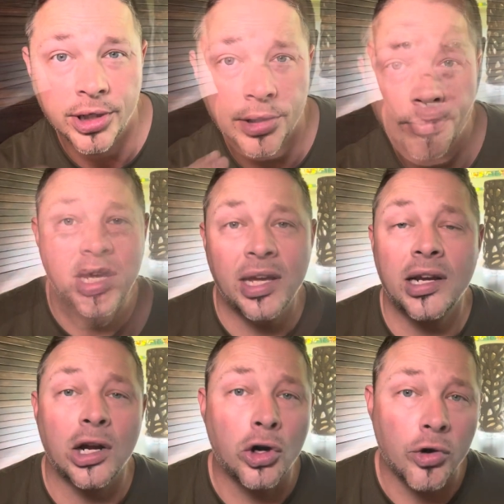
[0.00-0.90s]
making
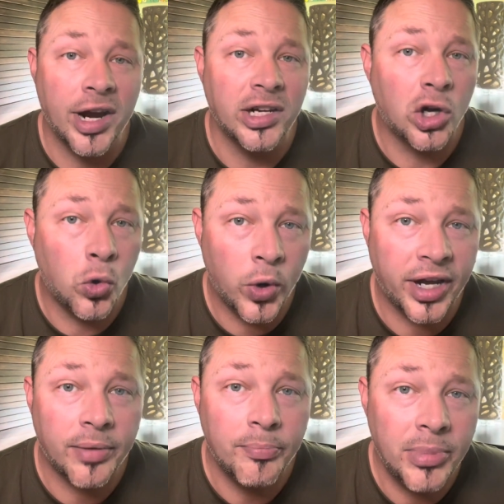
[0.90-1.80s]
it a great
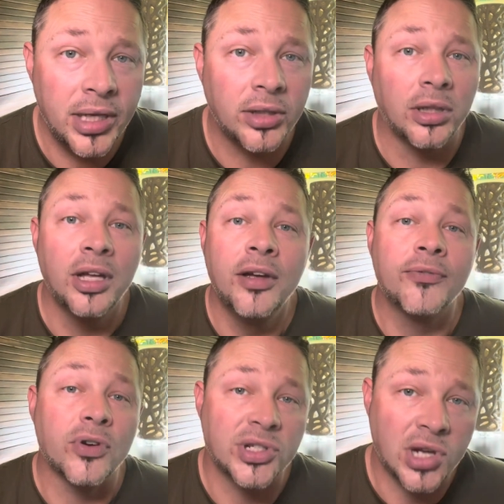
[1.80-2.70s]
quick meal
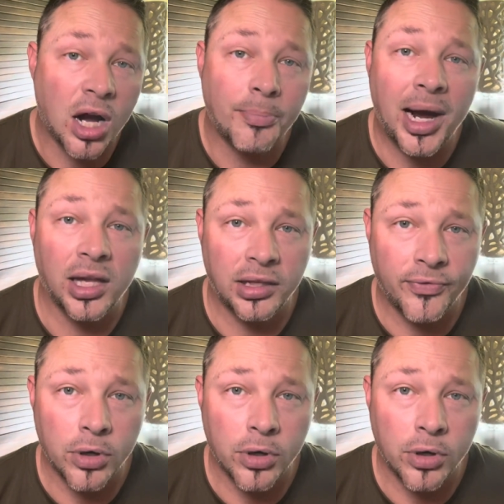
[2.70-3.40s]
for stockpiling for